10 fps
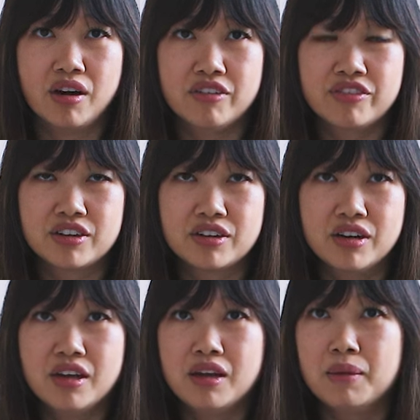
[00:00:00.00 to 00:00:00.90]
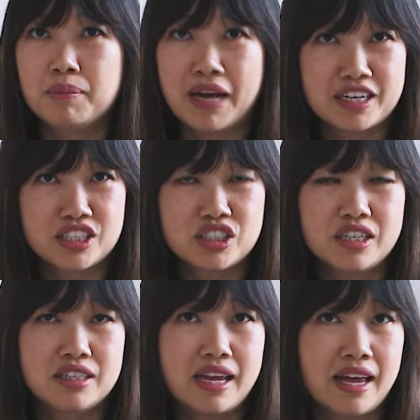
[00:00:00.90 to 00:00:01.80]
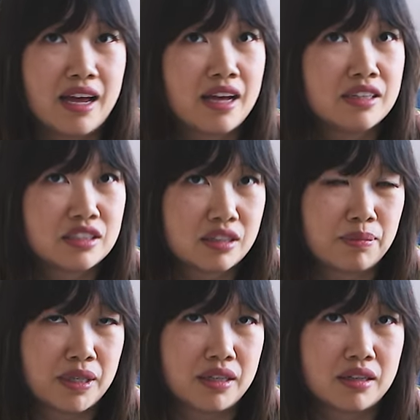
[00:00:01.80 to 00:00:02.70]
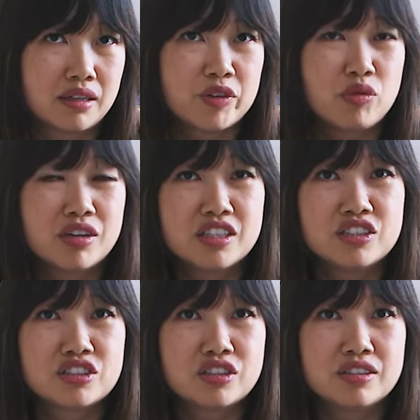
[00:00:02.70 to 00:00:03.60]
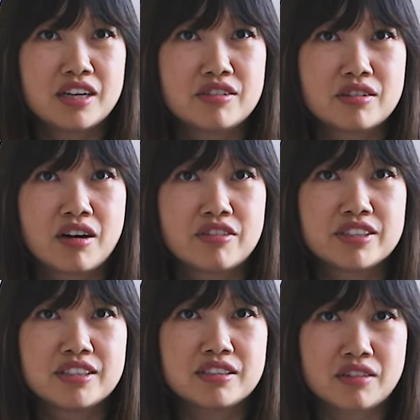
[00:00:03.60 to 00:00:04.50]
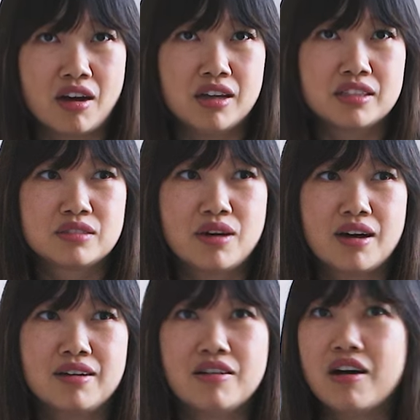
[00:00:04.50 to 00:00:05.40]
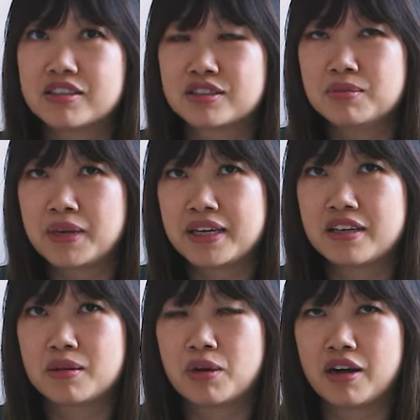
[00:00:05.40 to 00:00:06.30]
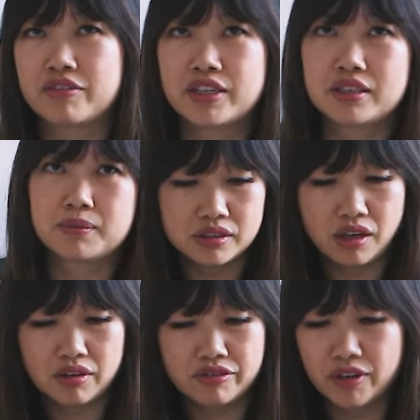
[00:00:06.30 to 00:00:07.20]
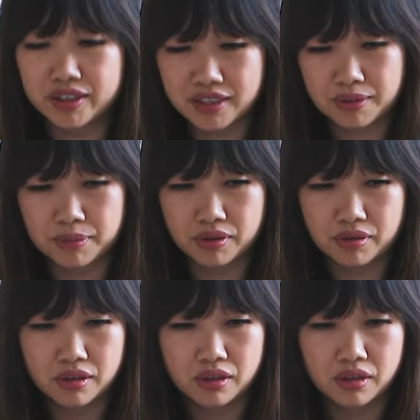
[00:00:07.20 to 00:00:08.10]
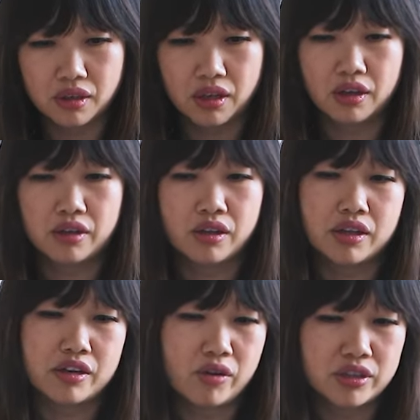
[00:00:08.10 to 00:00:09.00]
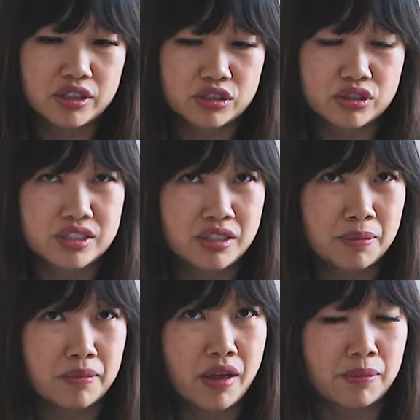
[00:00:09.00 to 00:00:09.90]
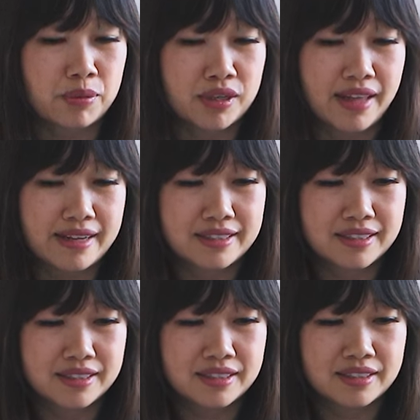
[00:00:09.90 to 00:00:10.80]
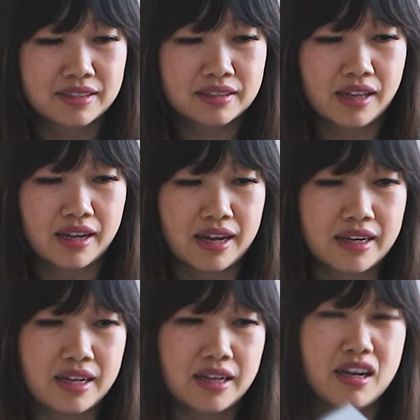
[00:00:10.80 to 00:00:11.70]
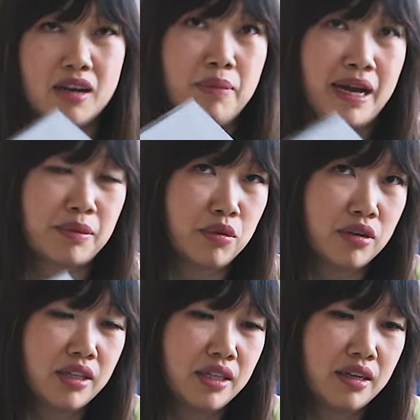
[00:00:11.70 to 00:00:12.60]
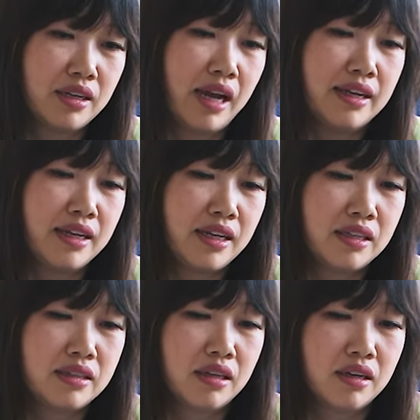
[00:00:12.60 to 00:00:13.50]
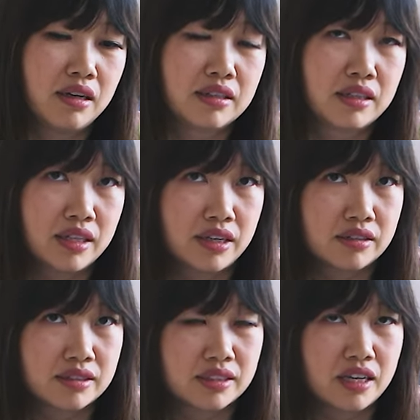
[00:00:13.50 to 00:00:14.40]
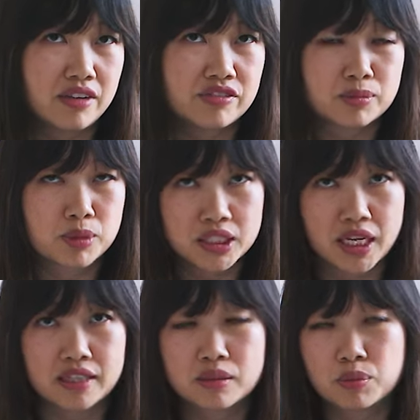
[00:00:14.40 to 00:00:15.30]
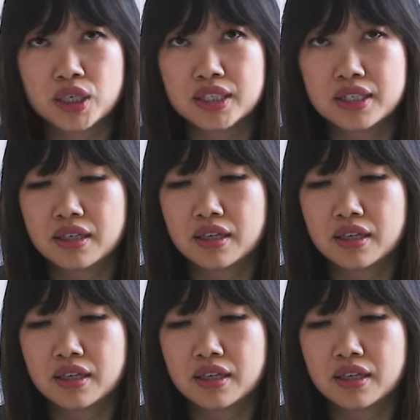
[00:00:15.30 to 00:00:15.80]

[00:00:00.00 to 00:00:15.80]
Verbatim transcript: offer, packaging, and shipping. You want to ensure that you're covering these costs while also making a profit. So, for example, in order to ship a print like this, I need a backboard. I need the clear sleeve to protect the print.